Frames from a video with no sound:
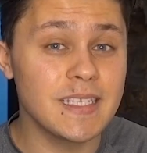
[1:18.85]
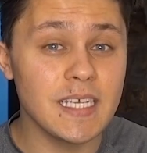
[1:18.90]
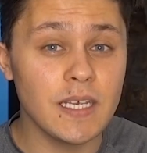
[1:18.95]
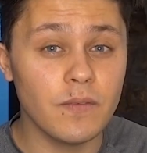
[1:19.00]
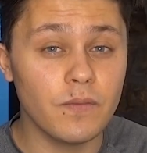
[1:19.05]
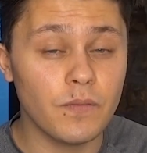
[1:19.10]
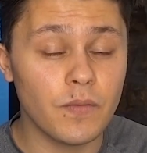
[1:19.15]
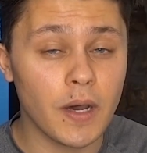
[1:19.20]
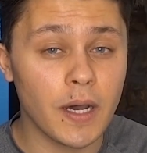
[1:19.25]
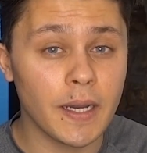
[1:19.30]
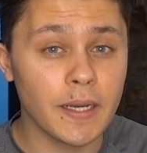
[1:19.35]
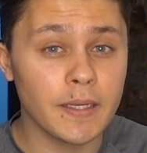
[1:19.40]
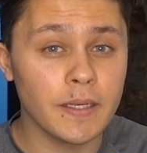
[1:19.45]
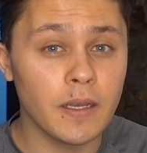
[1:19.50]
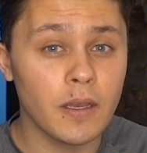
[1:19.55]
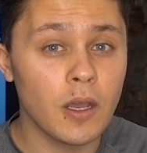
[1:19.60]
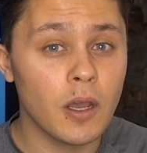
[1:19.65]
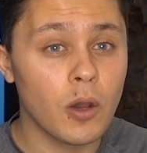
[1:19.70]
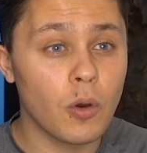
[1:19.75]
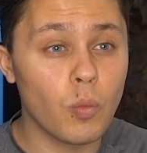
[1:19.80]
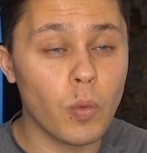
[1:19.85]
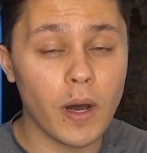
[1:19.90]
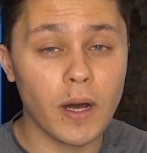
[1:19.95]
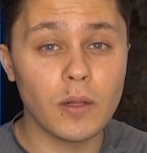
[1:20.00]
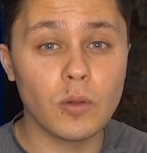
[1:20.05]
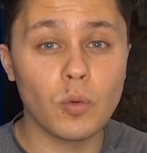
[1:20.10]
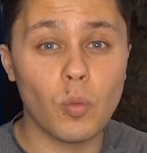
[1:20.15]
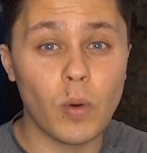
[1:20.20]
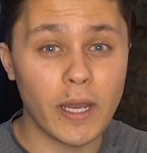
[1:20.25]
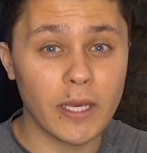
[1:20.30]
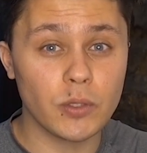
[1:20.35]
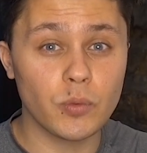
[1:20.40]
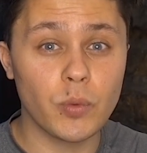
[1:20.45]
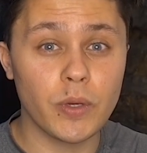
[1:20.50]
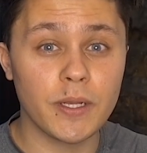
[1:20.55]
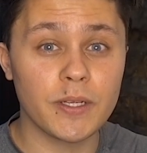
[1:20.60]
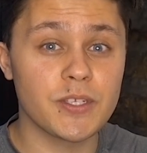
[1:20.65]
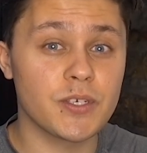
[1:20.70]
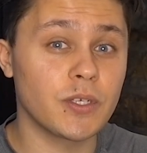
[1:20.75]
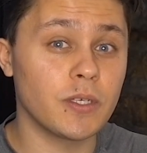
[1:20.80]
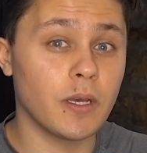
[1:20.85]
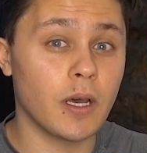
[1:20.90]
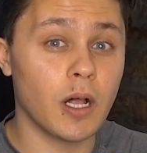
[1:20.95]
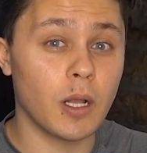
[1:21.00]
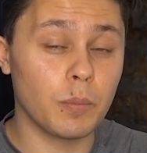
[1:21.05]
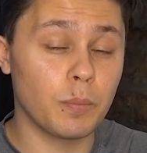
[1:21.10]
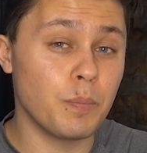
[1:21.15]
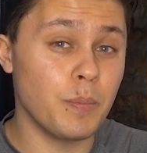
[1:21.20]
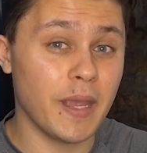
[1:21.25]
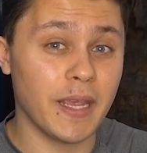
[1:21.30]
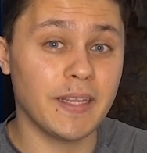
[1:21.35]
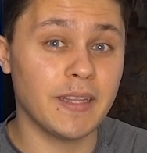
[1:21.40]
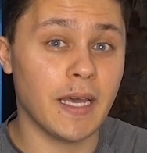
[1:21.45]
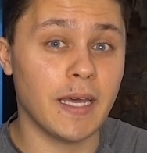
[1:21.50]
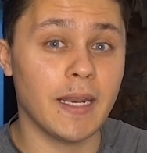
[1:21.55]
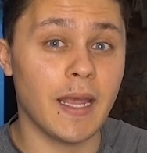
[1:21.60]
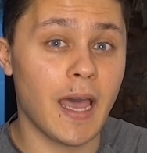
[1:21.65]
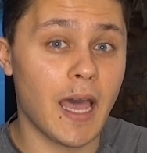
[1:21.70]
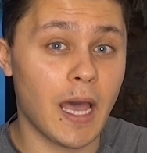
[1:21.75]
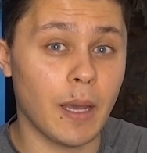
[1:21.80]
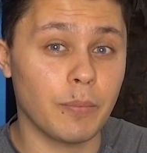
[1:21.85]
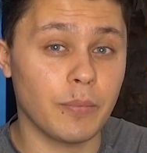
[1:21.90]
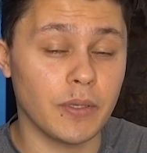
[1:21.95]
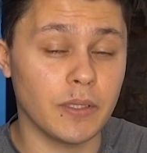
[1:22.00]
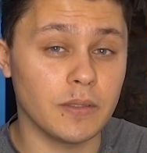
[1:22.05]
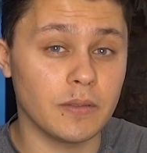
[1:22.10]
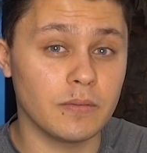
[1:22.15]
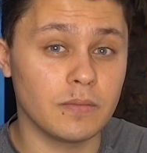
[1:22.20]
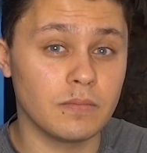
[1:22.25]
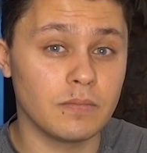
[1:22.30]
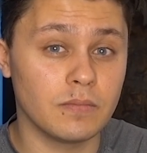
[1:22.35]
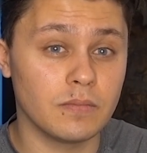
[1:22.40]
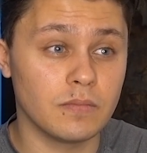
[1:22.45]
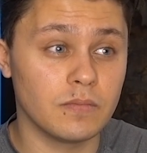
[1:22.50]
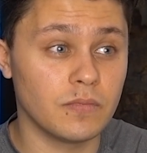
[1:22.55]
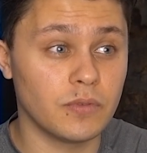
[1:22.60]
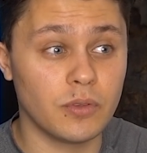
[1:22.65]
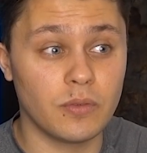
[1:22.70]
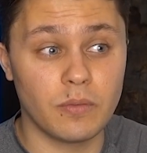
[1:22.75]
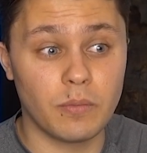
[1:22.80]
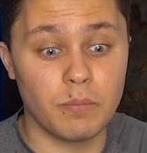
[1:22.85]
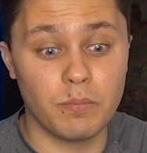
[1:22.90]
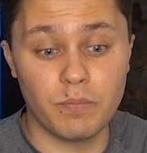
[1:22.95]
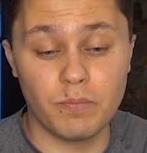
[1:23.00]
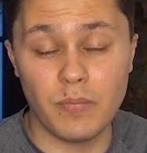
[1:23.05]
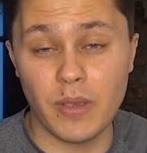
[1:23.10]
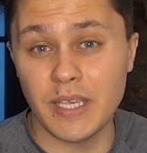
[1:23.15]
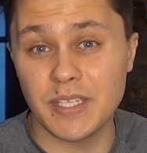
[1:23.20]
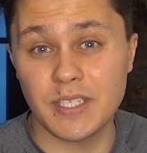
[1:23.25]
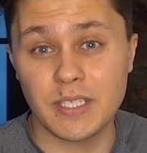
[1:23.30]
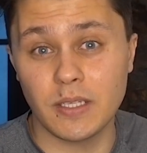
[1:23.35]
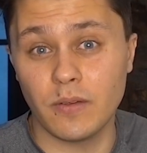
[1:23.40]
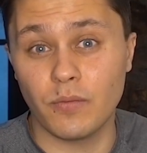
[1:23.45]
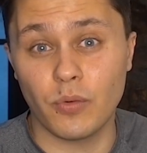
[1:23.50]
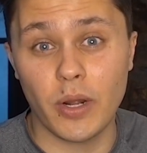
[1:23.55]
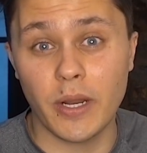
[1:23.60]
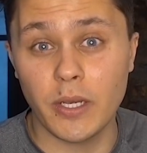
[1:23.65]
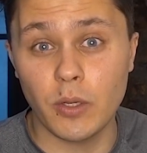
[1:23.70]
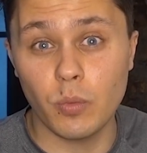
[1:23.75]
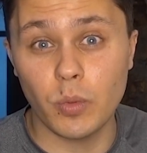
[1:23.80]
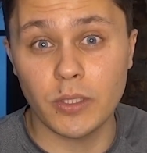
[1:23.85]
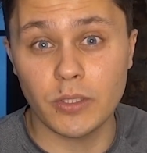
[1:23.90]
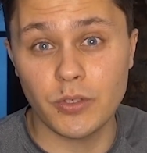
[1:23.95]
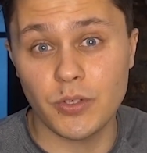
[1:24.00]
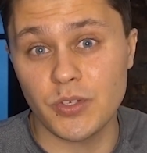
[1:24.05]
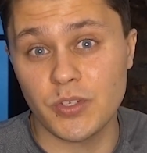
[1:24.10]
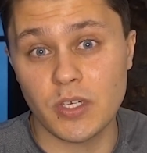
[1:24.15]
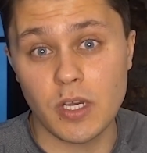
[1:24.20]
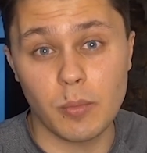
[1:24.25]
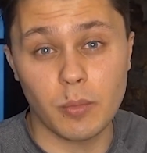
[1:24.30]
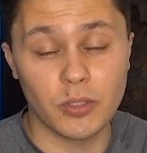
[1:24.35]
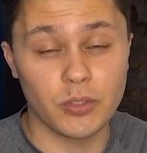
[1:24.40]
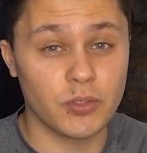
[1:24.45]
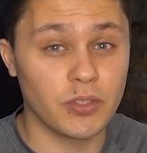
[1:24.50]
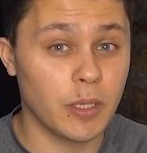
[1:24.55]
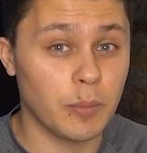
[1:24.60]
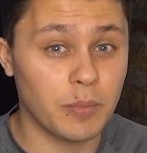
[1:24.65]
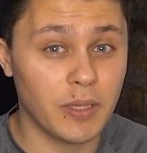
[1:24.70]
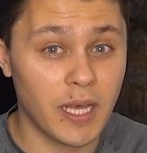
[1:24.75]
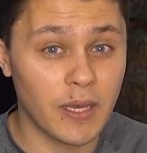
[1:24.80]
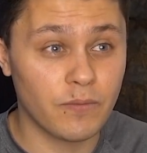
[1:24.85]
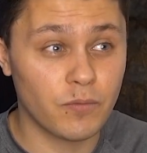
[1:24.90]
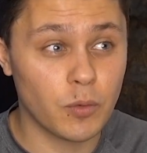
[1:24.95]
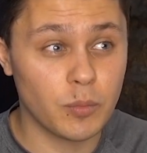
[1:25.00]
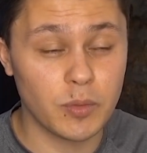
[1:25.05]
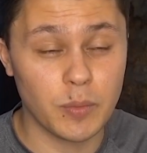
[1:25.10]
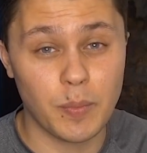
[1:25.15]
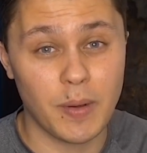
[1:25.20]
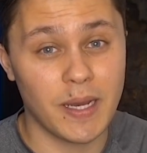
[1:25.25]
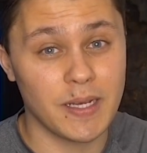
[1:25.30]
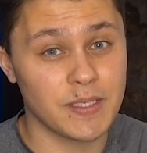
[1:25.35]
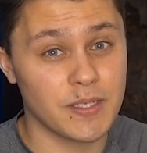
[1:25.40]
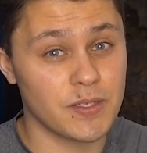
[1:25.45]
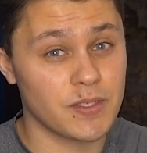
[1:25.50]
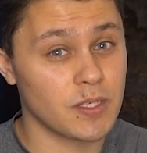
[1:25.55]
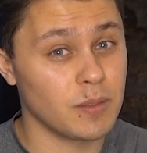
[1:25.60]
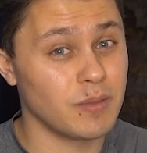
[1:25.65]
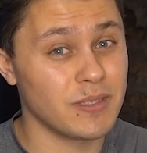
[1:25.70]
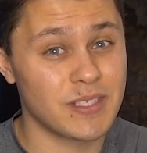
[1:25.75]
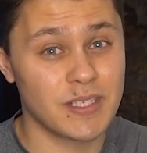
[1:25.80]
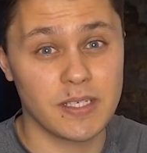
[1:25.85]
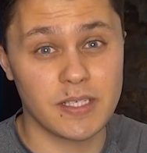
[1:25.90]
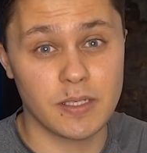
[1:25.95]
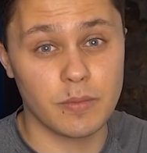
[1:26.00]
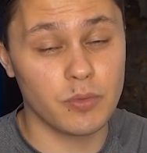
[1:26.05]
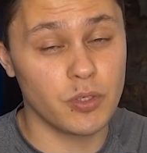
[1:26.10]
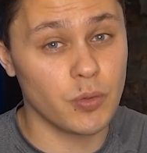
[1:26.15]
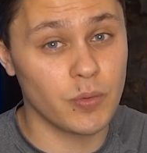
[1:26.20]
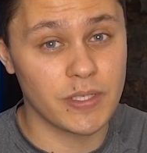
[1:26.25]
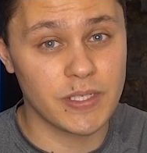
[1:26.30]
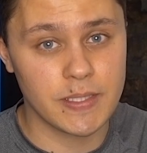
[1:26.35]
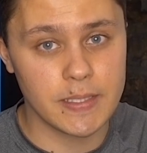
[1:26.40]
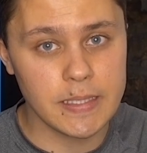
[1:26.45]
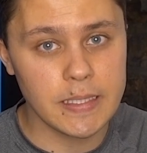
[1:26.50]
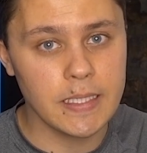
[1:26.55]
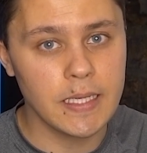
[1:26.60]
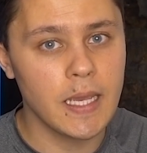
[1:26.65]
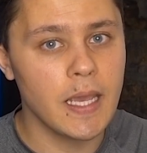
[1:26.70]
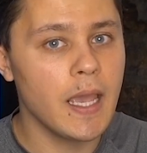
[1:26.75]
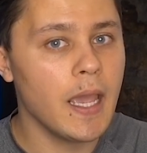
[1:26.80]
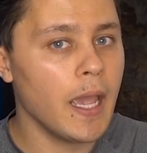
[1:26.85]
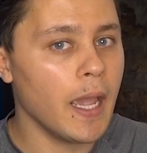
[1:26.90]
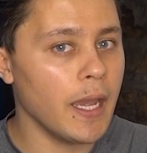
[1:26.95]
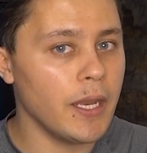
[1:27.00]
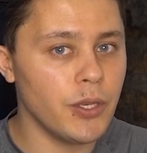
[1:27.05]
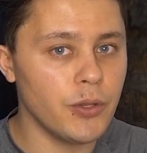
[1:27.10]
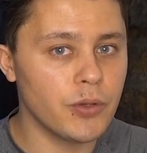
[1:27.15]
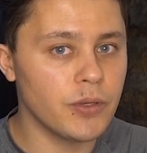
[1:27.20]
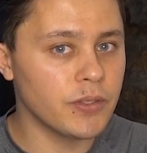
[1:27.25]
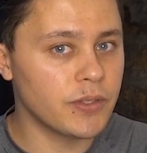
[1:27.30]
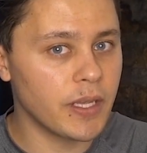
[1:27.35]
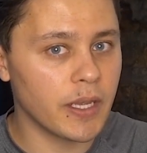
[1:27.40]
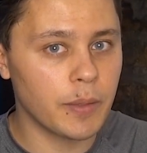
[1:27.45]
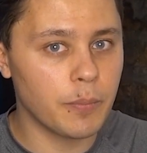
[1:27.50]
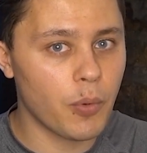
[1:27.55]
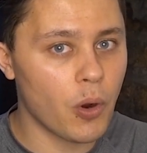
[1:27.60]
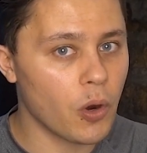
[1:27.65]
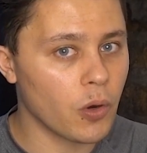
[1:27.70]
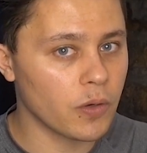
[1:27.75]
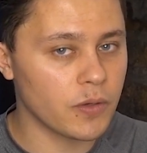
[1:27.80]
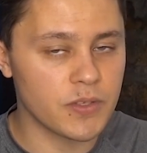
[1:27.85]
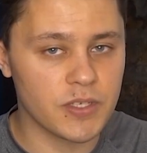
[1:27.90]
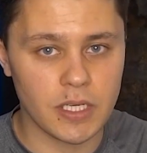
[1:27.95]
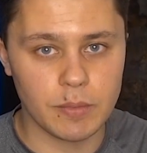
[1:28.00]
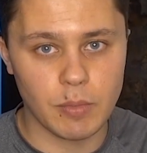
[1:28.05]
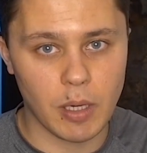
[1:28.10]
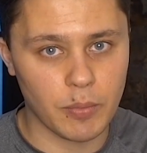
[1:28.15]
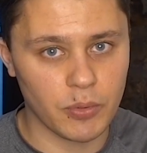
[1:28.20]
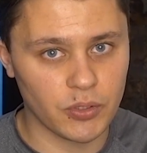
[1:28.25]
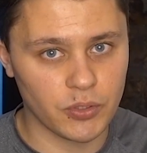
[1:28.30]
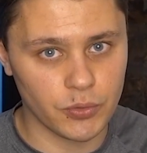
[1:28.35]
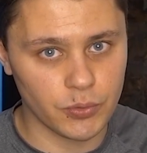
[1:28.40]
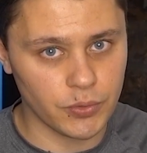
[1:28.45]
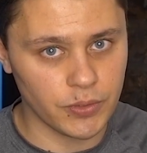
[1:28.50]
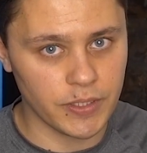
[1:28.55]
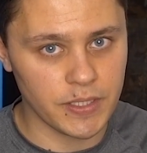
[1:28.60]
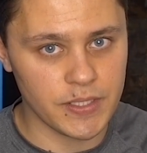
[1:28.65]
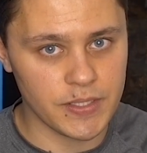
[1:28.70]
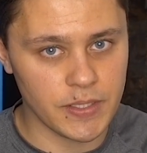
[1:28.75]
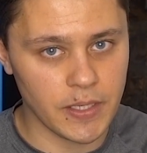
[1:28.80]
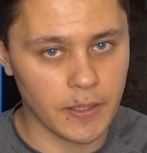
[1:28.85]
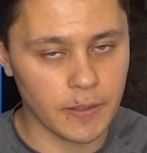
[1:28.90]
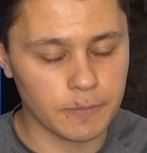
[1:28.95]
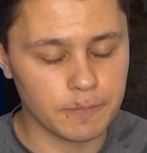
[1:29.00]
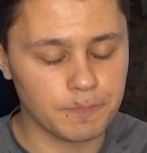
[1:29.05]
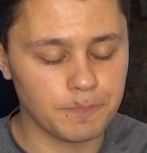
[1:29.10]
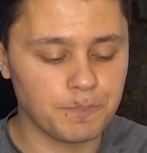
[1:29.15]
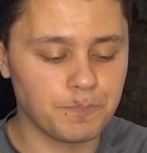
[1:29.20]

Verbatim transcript: DeFi, well, White Whale is going to help make that happen basically for anyone. Just come onto their platform, deposit some, let's say some UST, and you can take part in some opportunities there.